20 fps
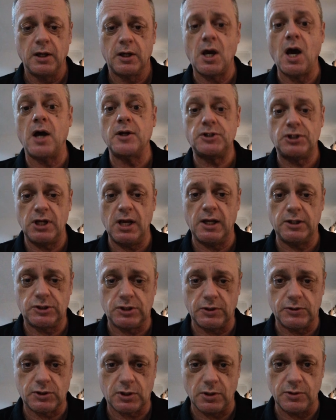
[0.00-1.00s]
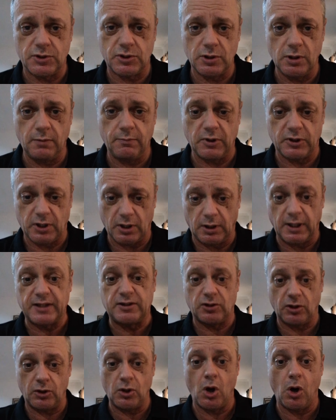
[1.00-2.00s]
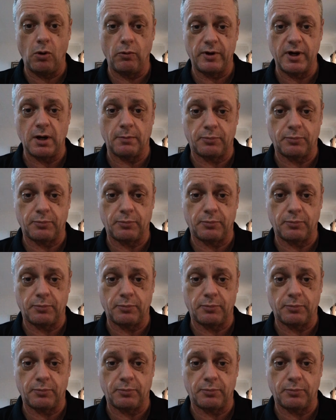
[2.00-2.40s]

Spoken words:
conscientious consumer, to know where your